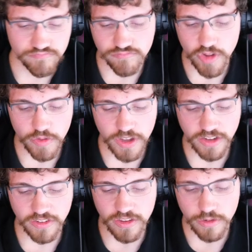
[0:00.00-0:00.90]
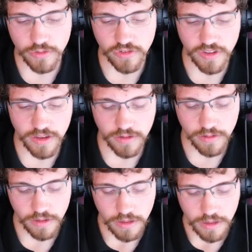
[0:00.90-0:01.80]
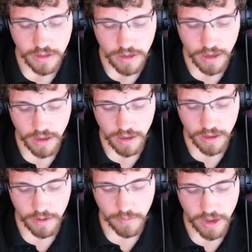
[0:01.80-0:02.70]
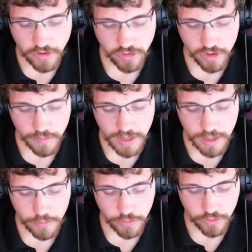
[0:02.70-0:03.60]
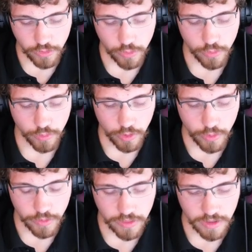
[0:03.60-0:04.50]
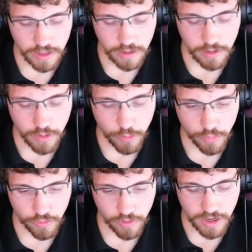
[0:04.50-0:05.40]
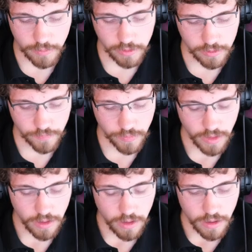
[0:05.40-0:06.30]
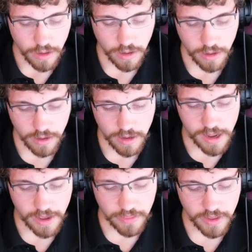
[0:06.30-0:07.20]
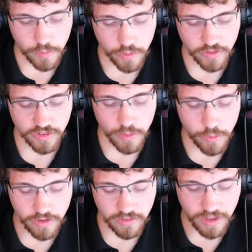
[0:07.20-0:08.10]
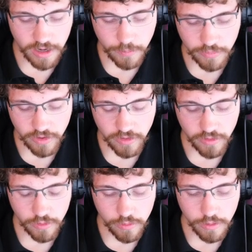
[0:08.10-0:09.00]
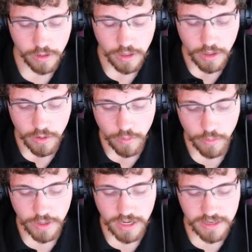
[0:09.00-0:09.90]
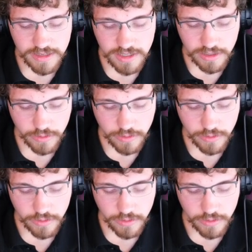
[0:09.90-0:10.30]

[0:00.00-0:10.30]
Don't think it's a huge deal. I should be able to roll with it, no problem. I think we're somewhat set up to do what we need to do